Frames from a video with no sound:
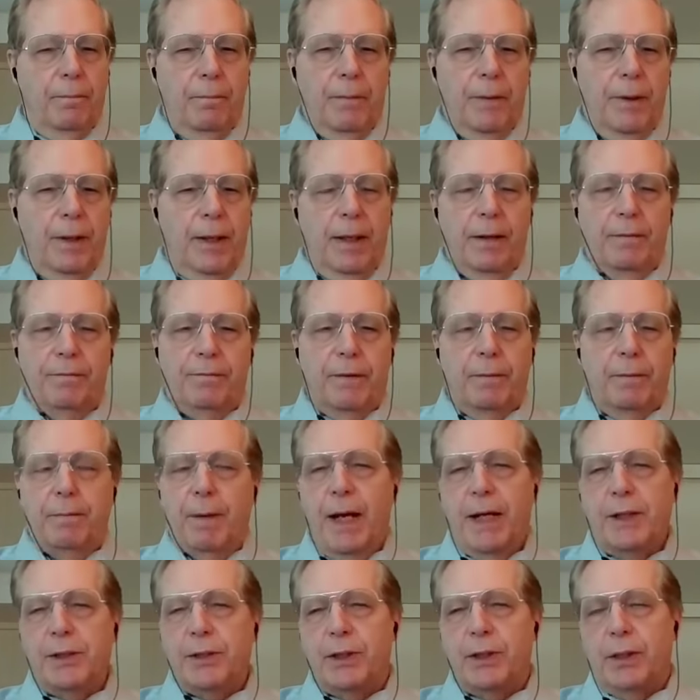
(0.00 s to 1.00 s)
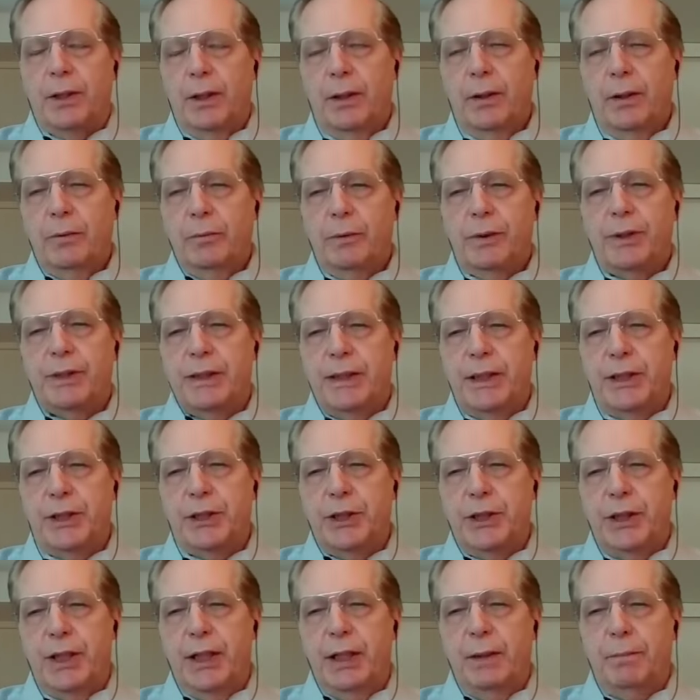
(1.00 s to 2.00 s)
if the patient with
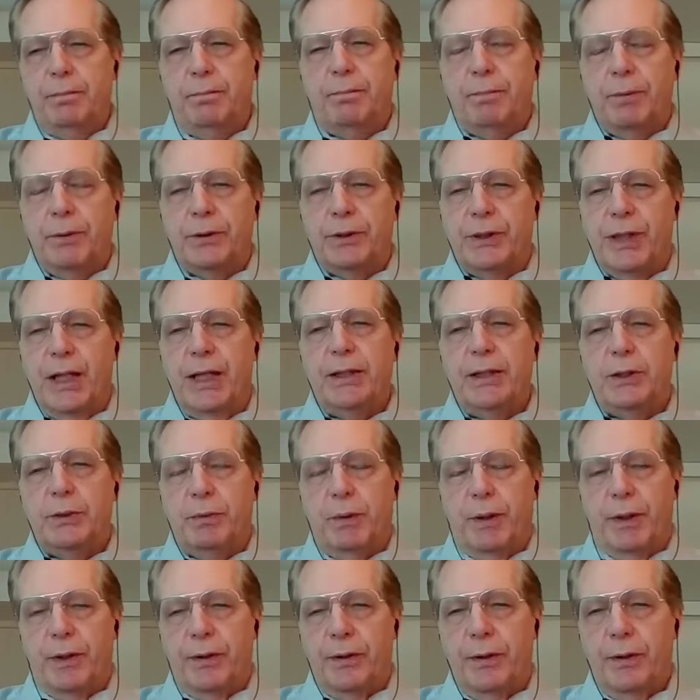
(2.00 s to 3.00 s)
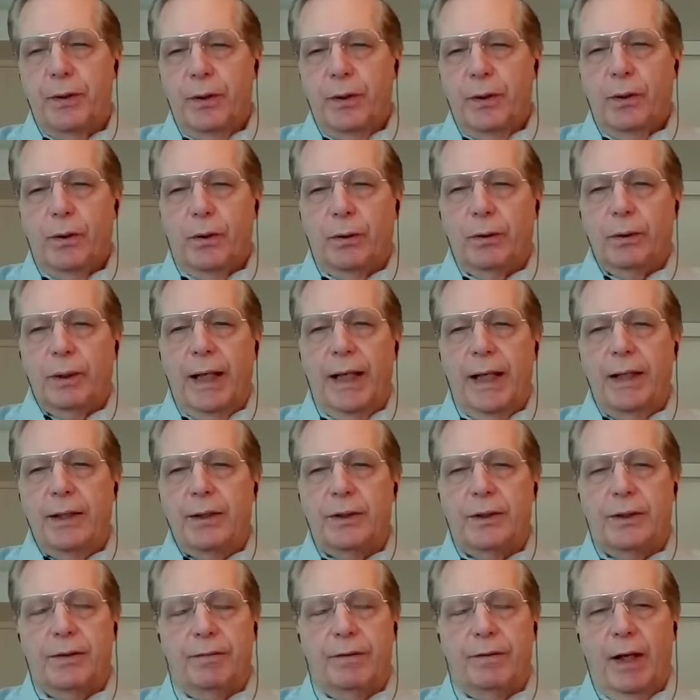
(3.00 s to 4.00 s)
CGD presents with or later
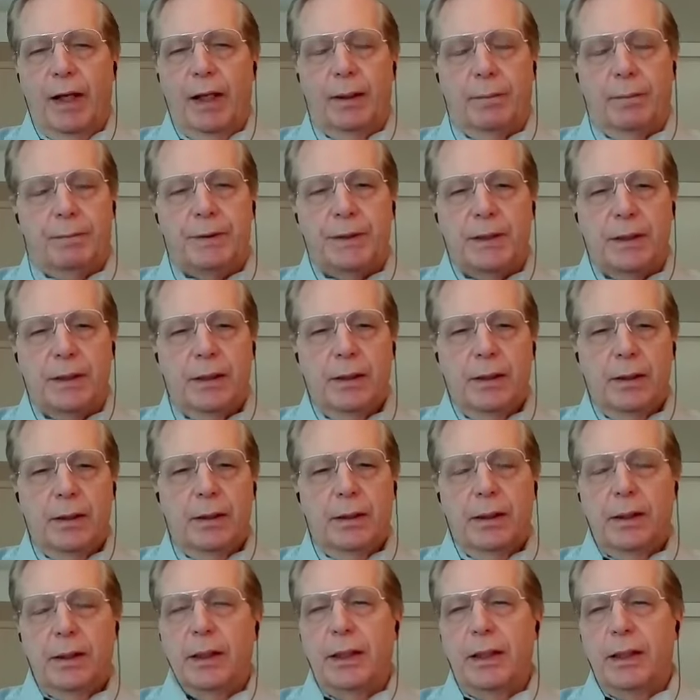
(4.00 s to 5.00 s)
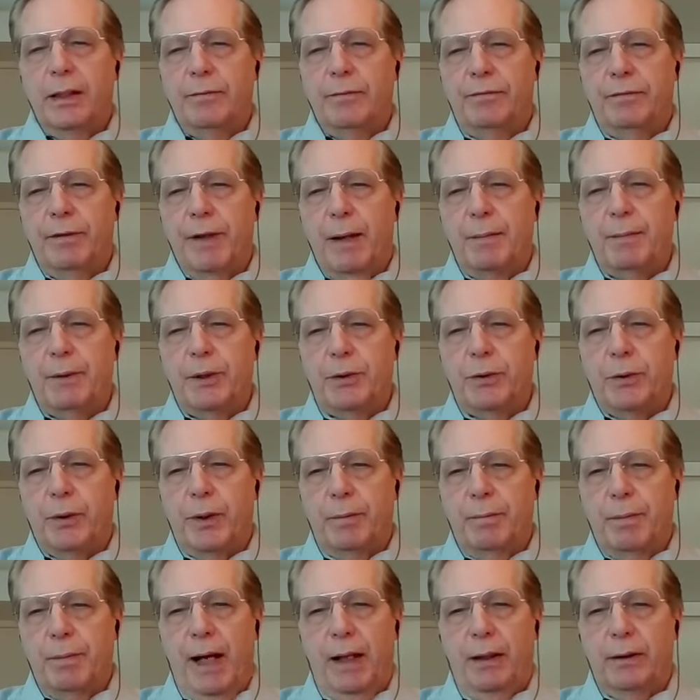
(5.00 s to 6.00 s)
develops inflammatory
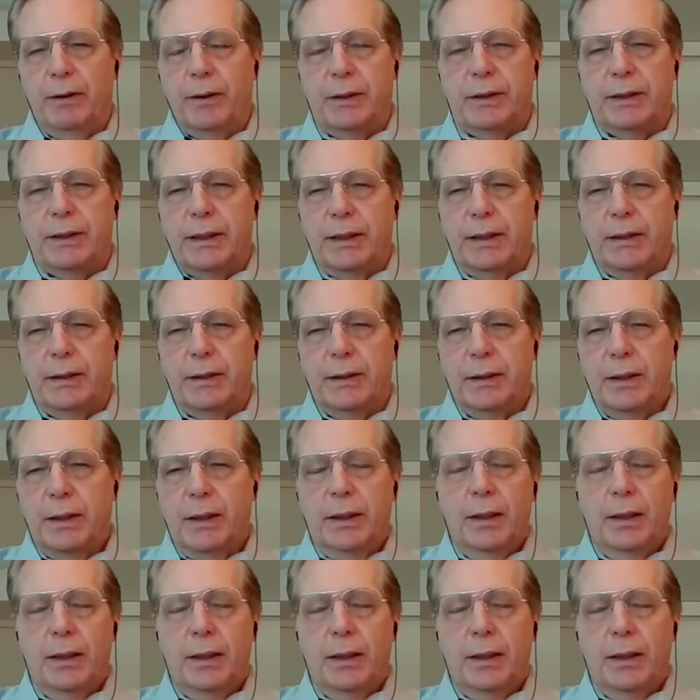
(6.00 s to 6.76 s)
bowel disease.